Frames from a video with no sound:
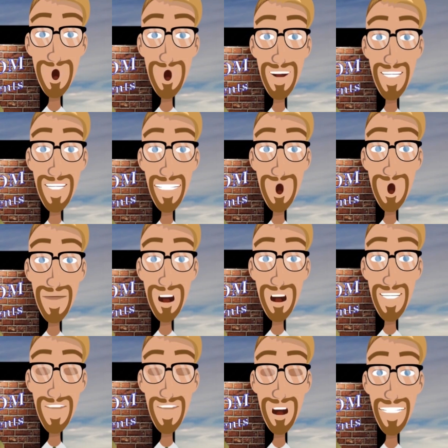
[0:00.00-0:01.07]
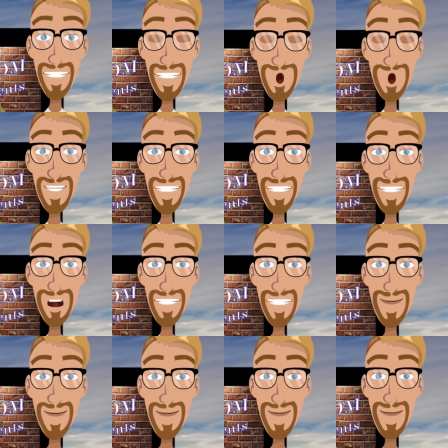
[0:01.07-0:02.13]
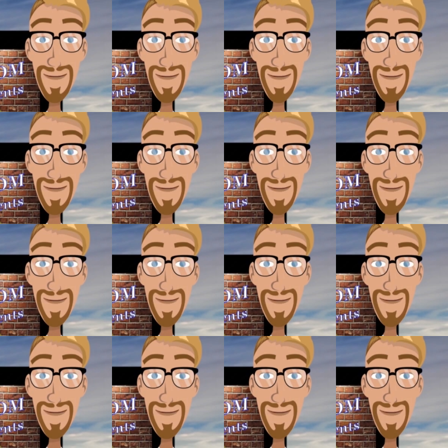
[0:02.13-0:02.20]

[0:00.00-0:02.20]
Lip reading: can look sharp enough at some distance.